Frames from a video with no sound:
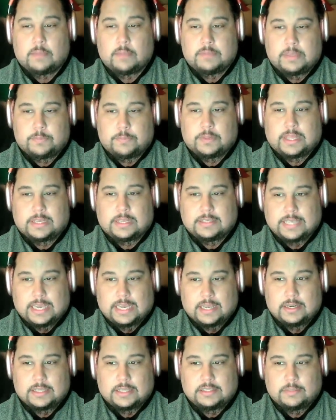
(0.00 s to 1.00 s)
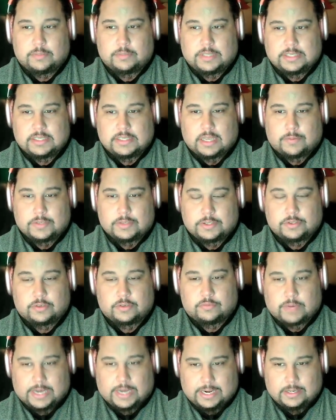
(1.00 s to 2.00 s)
and people antagonizing police
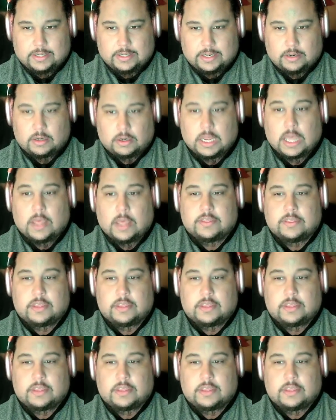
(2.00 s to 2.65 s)
officers in riot gear.